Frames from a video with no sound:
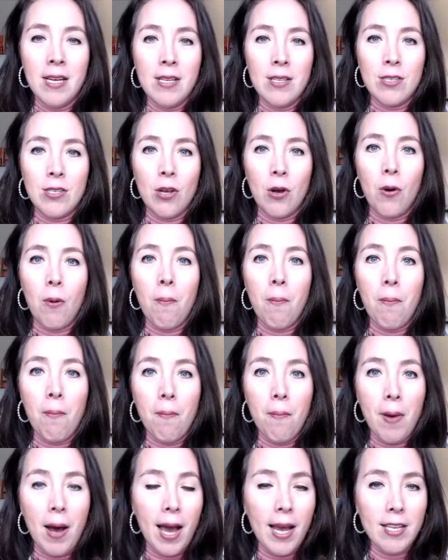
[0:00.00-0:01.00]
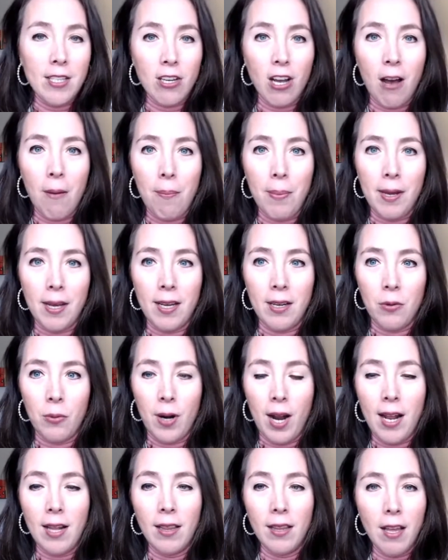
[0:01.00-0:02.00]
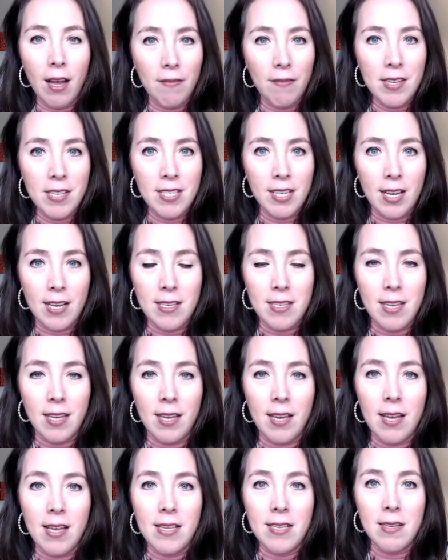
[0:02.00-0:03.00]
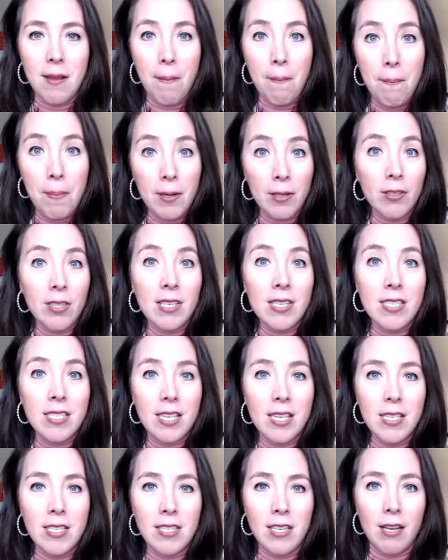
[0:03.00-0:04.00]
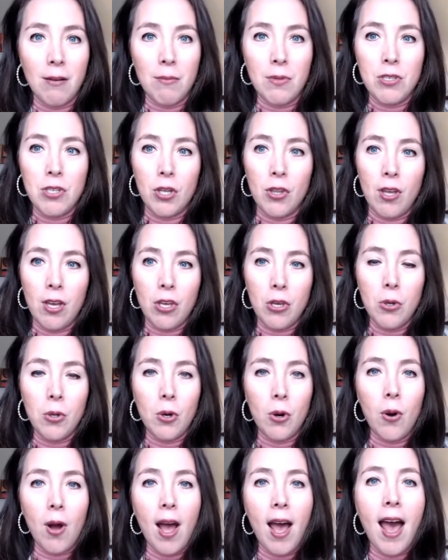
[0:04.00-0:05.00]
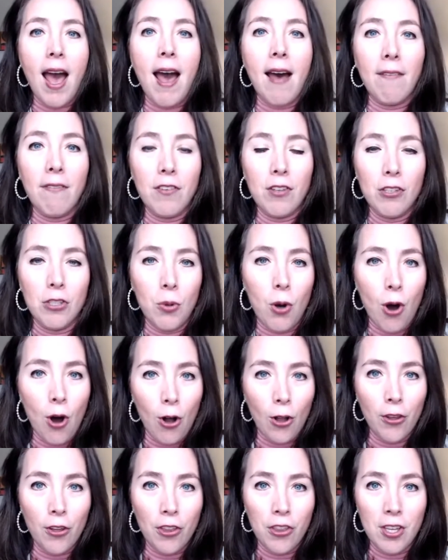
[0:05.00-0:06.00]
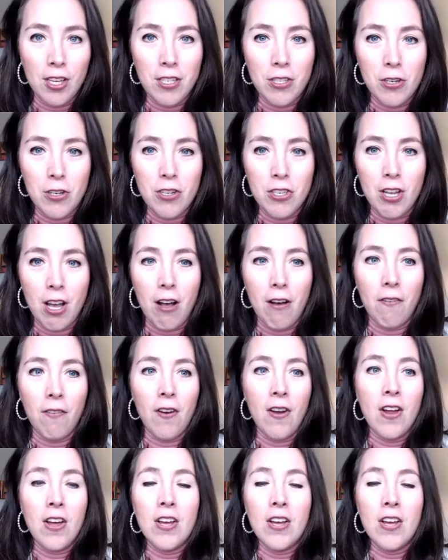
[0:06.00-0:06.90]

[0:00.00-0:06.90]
So, my topic, what I love discussing, is building systems so that you don't have to do all the things yourself,